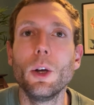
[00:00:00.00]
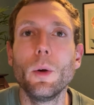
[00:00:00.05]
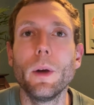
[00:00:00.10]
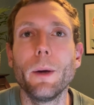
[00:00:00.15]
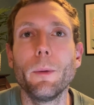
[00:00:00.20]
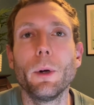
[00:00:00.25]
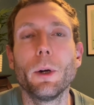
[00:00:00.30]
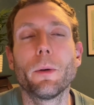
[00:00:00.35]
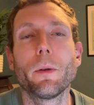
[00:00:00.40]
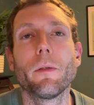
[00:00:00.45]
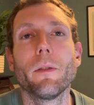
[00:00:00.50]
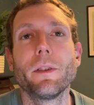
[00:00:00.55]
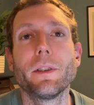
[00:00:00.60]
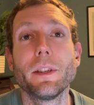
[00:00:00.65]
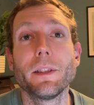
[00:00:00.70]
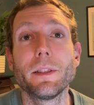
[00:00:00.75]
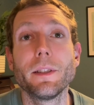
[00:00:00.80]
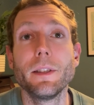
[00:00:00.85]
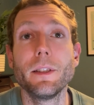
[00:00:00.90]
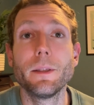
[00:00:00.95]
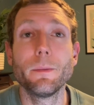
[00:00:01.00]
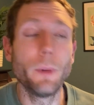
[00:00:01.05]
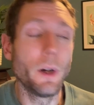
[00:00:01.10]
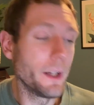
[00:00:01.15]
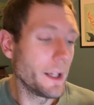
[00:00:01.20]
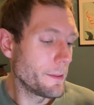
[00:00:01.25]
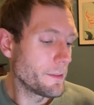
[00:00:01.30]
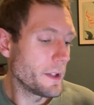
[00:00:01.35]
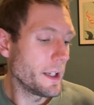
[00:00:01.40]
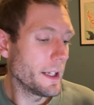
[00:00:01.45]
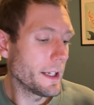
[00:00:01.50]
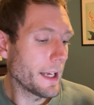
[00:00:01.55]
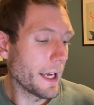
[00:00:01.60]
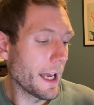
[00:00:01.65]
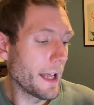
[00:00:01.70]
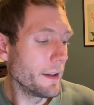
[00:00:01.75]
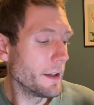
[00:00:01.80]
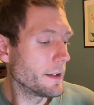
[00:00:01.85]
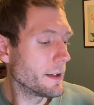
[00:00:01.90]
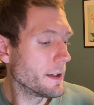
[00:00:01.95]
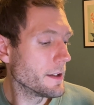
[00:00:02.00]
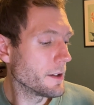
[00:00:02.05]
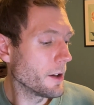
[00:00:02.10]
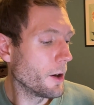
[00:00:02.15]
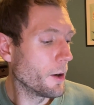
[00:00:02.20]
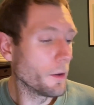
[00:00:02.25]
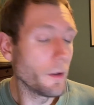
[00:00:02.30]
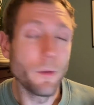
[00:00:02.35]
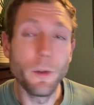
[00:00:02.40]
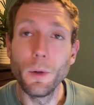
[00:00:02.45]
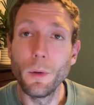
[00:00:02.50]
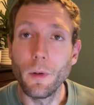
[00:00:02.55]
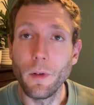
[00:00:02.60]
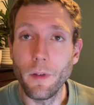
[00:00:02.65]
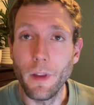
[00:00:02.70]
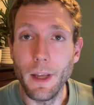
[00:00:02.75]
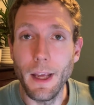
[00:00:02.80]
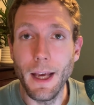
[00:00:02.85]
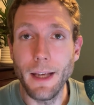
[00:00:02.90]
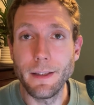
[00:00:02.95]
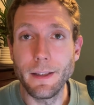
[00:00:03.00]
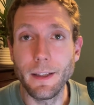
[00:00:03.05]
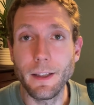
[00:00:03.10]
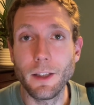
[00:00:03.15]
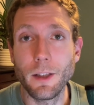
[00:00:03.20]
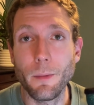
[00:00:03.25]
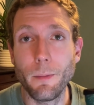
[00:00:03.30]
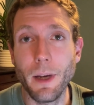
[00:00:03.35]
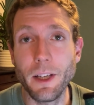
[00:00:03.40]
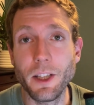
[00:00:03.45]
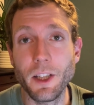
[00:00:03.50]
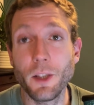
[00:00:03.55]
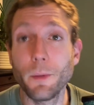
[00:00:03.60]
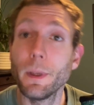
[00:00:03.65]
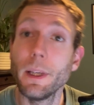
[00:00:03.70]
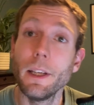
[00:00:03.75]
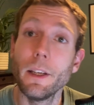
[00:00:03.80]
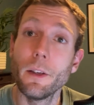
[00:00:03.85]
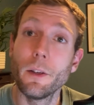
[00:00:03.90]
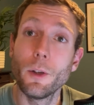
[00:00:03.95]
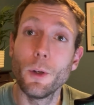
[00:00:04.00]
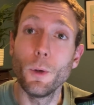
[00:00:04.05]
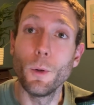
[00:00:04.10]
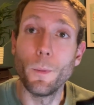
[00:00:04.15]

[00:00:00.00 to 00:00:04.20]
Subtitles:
and welcome to Run Testers. My name's Nick and this is our review of the Asics Magic Speed 2.